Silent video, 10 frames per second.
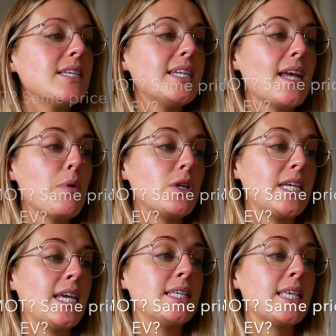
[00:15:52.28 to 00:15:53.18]
it need
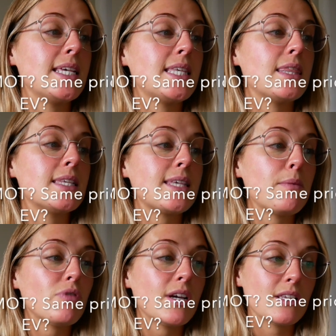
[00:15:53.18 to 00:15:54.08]
MOTs? Is it the
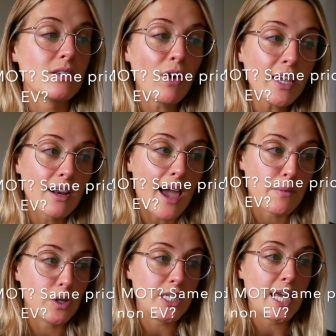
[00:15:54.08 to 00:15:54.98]
same price as a regular
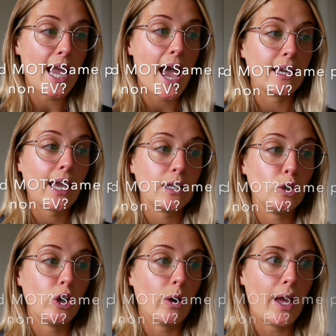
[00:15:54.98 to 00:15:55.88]
MOT, and can
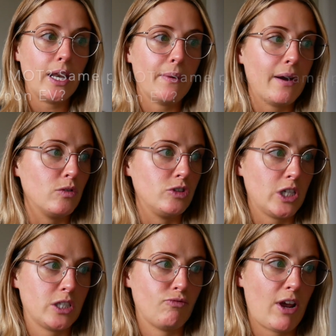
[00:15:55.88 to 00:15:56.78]
you go anywhere or
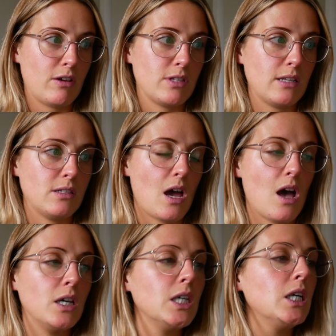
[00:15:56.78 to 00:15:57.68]
just a Renault
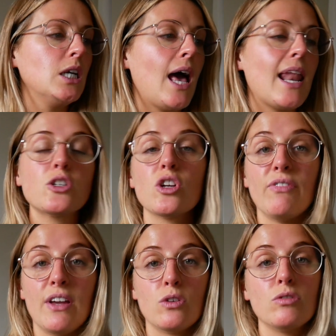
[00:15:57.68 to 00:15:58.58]
centre? Electric
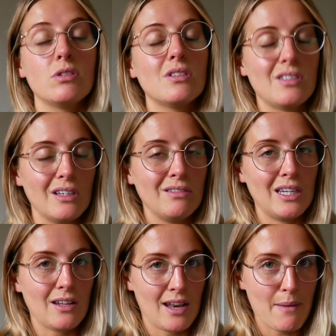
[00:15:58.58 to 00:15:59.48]
vehicles still
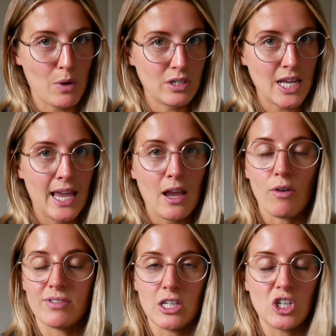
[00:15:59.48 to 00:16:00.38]
need an MOT,
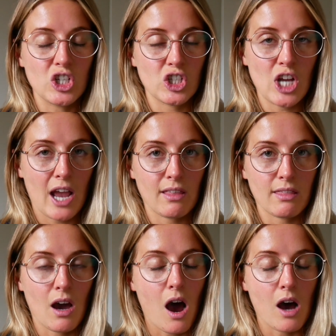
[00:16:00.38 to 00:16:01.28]
obviously to just check that
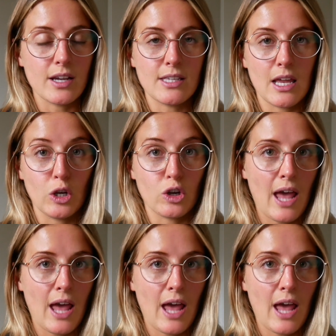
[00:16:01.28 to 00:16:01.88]
the car is in good